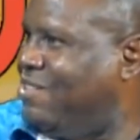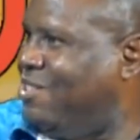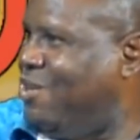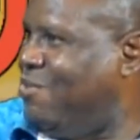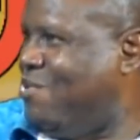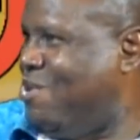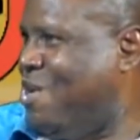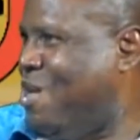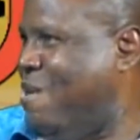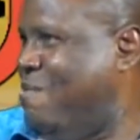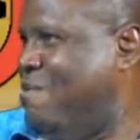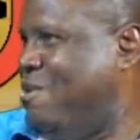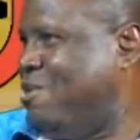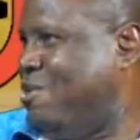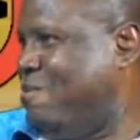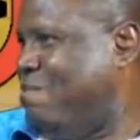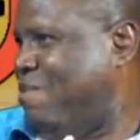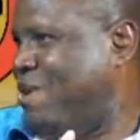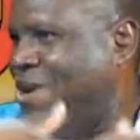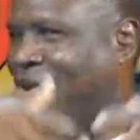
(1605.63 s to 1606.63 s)
They were able
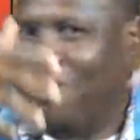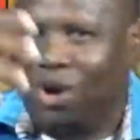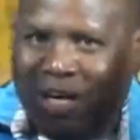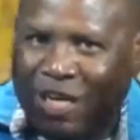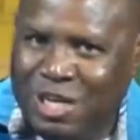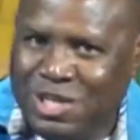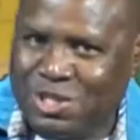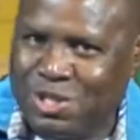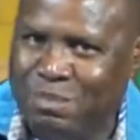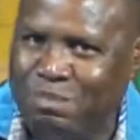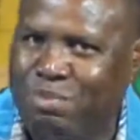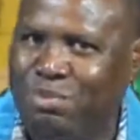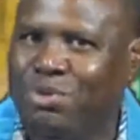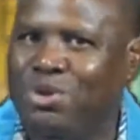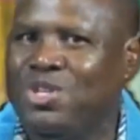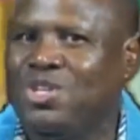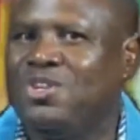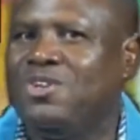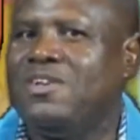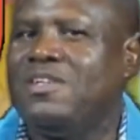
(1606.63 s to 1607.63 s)
to bring all their
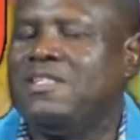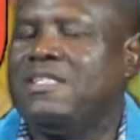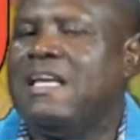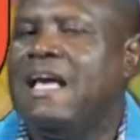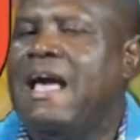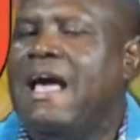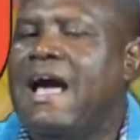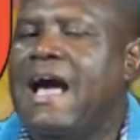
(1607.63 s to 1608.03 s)
supporters,